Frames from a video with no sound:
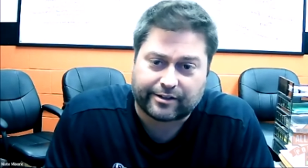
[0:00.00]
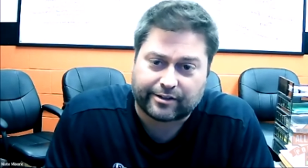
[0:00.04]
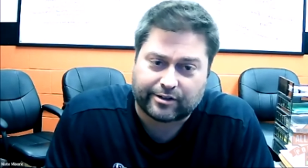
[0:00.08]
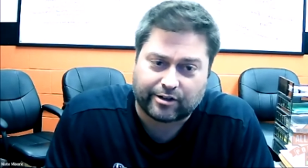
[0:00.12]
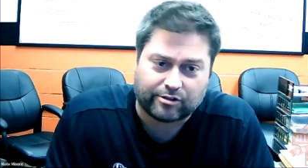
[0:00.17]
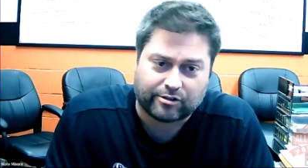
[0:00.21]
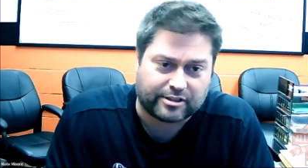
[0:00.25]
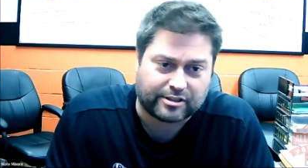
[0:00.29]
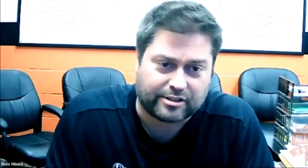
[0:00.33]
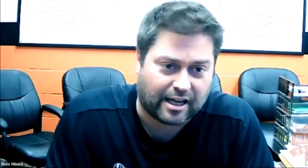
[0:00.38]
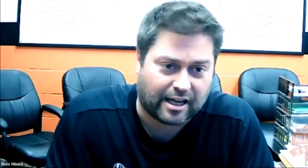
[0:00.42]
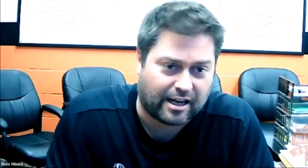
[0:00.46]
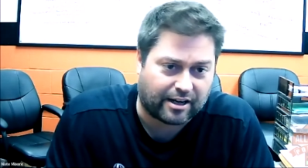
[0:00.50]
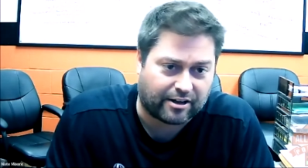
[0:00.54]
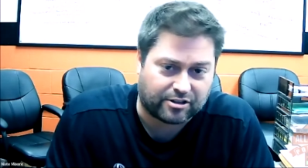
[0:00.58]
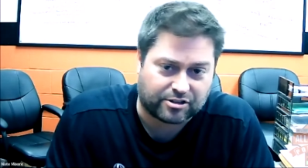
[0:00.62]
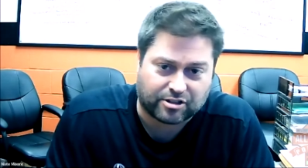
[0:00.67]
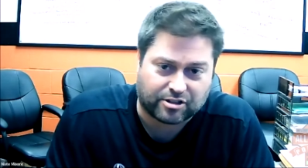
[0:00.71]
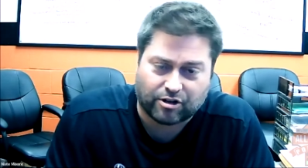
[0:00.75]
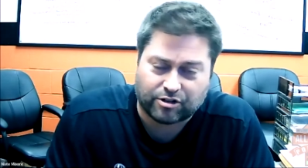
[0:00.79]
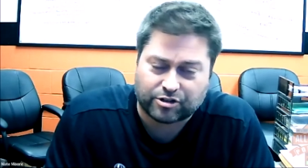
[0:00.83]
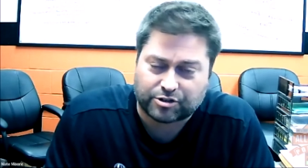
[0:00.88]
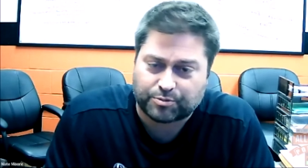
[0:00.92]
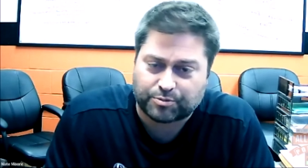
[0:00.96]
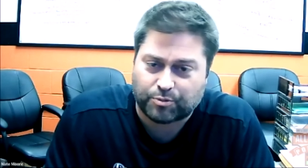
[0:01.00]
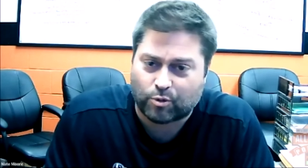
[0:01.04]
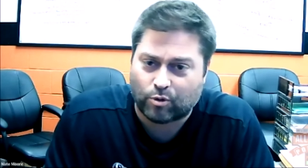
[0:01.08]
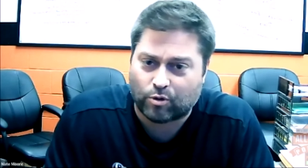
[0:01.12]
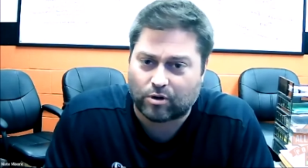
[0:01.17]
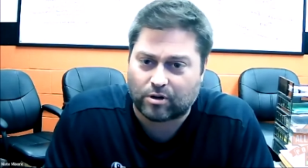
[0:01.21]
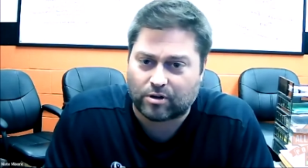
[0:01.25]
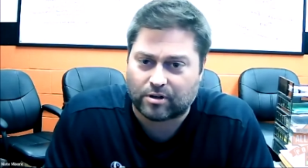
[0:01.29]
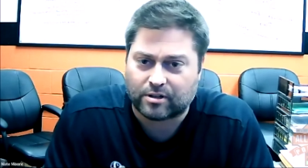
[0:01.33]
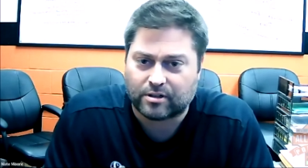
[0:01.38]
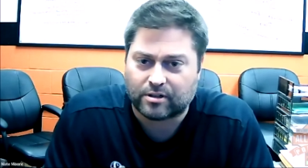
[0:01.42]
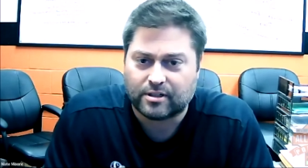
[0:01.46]
Go Tigers, Coach
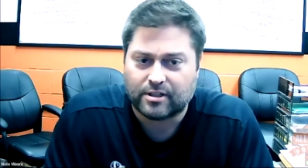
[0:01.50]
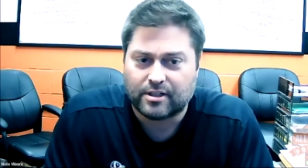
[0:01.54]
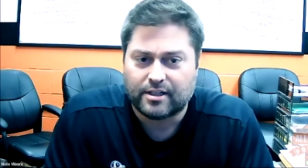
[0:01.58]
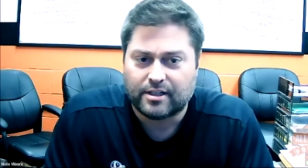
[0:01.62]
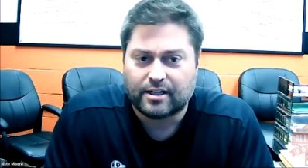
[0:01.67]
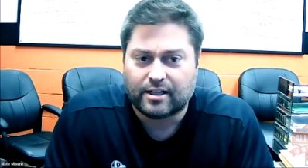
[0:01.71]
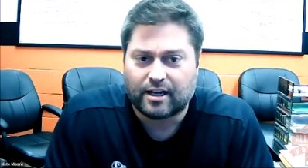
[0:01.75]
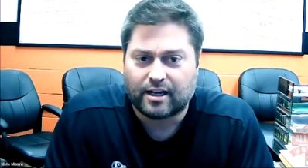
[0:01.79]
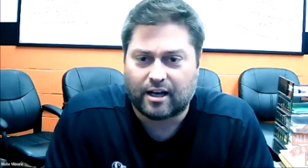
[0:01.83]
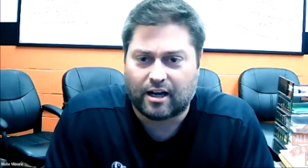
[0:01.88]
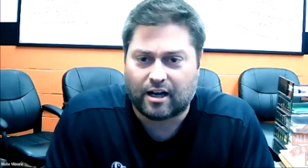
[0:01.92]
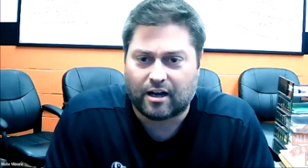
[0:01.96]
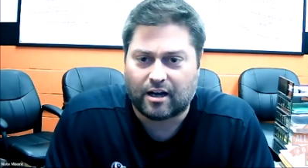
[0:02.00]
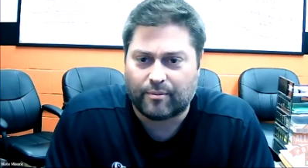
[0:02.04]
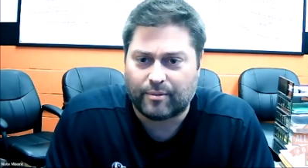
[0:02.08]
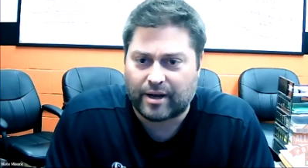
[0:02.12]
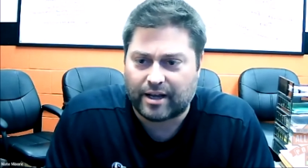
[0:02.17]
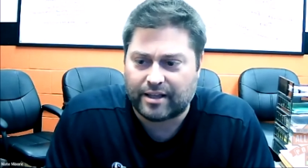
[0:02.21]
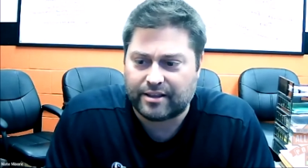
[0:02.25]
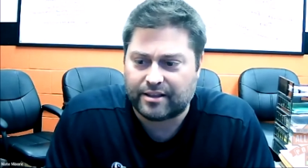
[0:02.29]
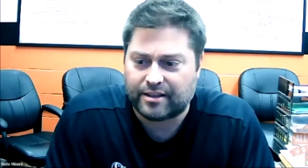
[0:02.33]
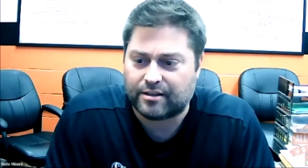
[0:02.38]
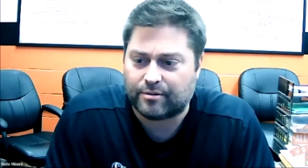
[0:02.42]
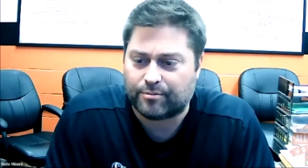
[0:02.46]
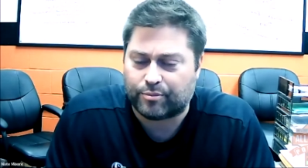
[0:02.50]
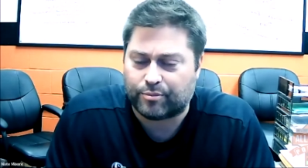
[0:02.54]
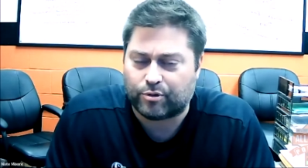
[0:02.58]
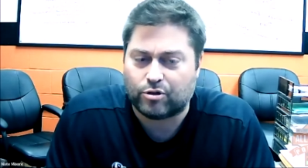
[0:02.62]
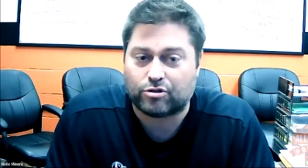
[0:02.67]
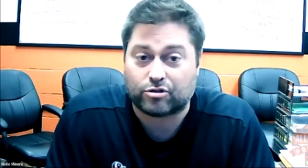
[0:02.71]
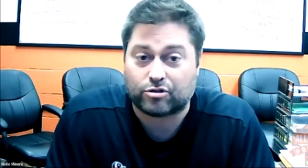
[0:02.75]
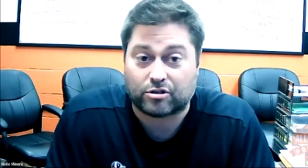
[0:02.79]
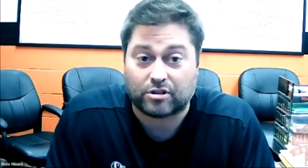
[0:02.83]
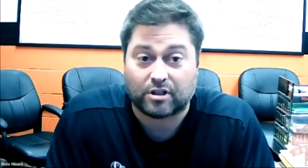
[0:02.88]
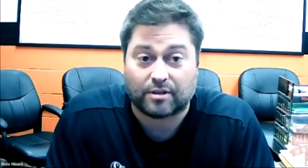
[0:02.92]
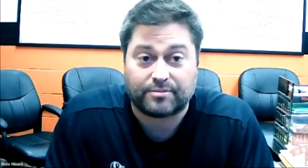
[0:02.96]
Moore, and then the
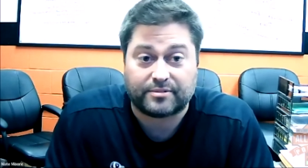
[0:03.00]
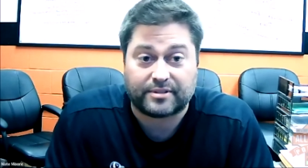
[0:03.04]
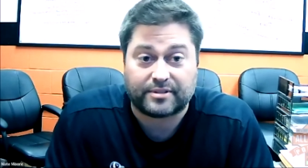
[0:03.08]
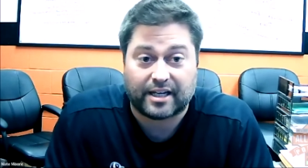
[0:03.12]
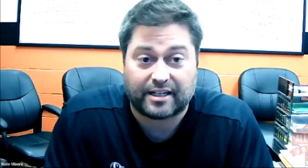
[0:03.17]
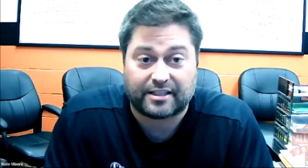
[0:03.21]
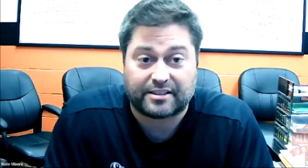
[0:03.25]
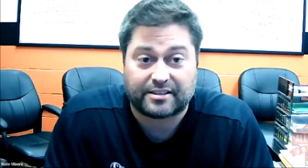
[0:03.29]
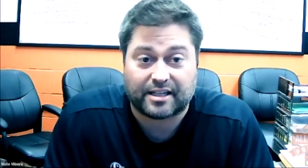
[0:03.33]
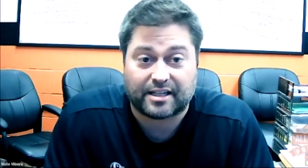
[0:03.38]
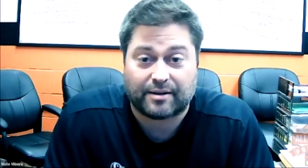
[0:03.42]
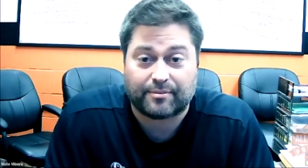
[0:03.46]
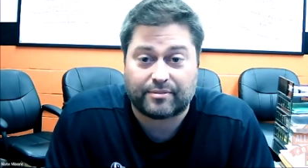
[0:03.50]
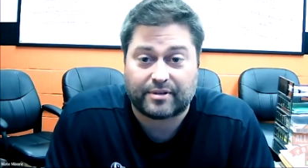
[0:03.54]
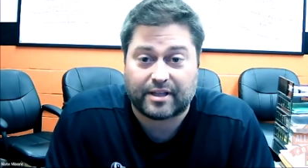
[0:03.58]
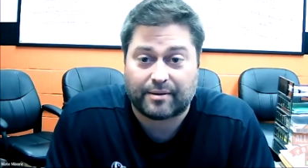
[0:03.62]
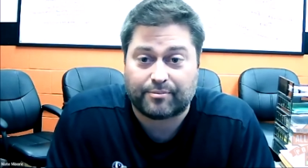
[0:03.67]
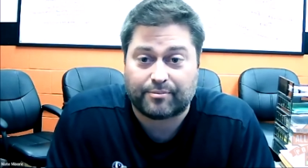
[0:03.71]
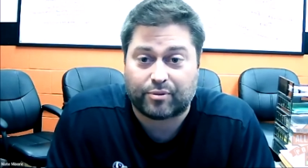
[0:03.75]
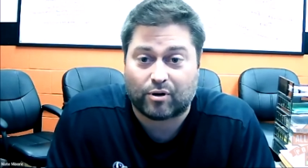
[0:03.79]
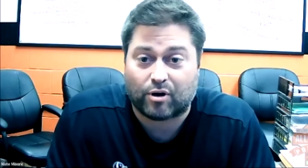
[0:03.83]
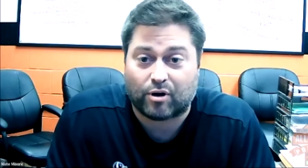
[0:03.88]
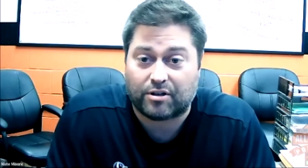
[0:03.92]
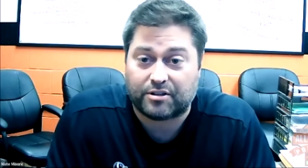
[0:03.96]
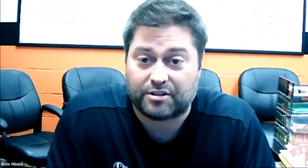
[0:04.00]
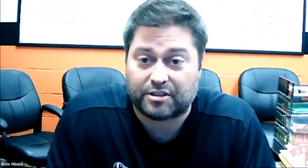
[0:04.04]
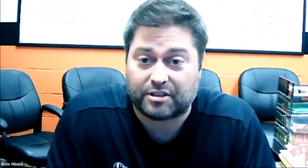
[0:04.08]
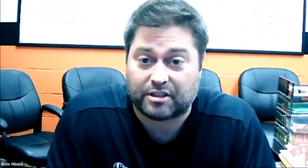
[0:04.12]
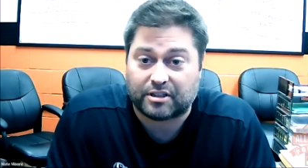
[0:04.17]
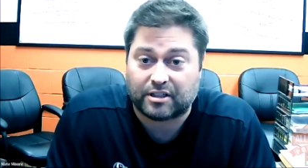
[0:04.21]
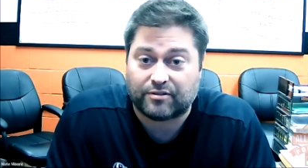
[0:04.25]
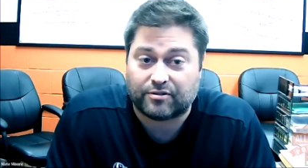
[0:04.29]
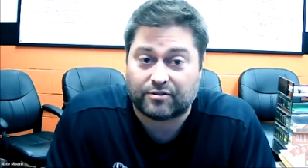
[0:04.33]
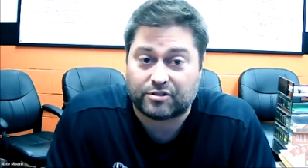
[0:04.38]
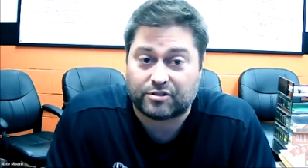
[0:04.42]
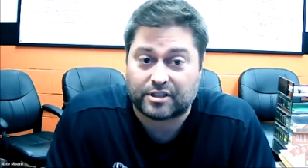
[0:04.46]
Booster Club takes that ball and
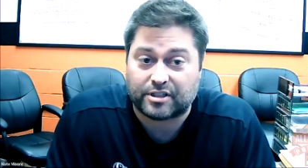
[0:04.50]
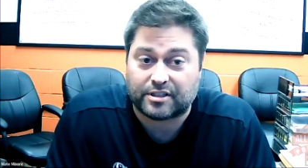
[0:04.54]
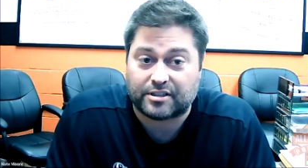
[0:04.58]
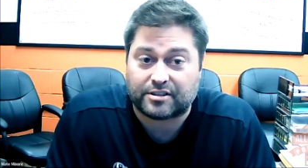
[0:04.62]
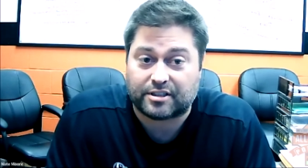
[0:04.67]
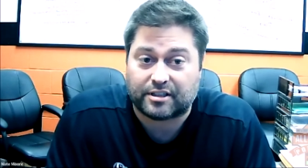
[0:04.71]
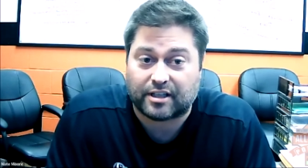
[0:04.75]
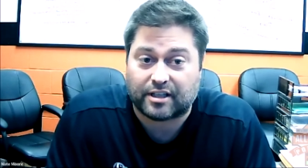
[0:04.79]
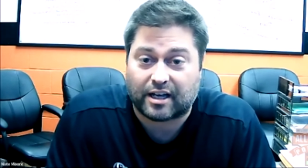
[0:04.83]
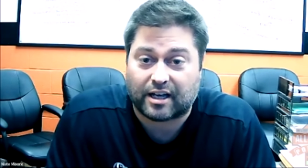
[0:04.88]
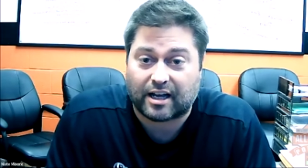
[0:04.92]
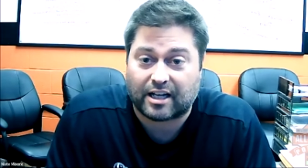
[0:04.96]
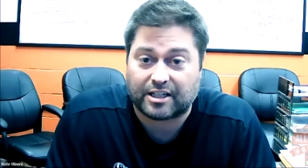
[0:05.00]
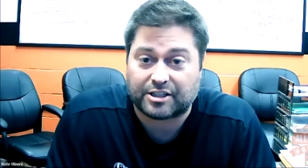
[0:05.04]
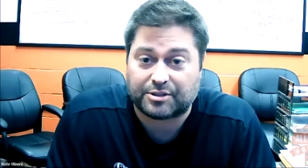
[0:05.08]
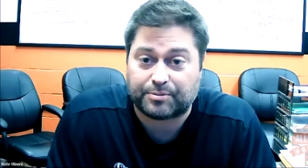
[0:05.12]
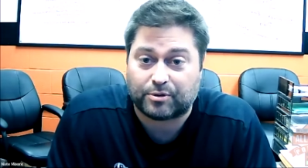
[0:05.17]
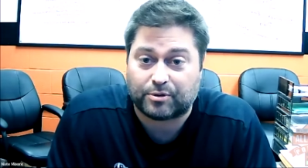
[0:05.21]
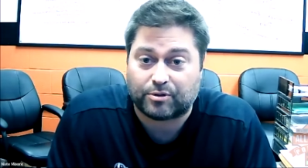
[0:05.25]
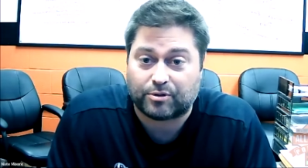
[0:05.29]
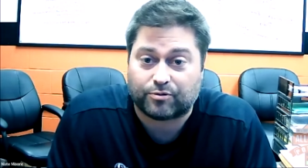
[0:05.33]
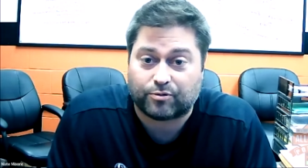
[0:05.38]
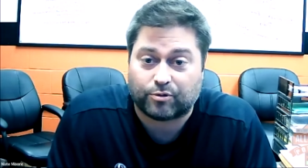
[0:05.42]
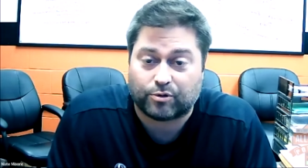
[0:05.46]
delivers it to the hospital